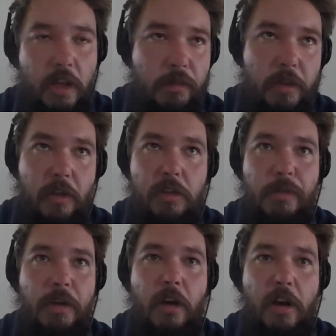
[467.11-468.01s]
That'd be the
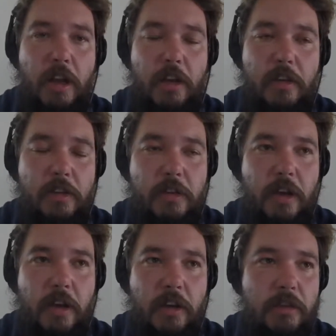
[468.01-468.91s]
ultimate god hand in this
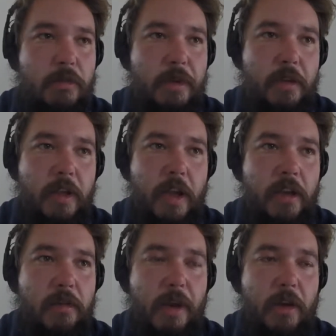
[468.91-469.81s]
deck, I guess, would be a
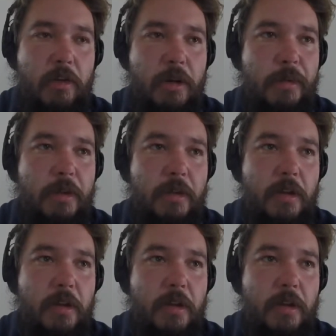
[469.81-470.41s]
land, a Mana Crypt,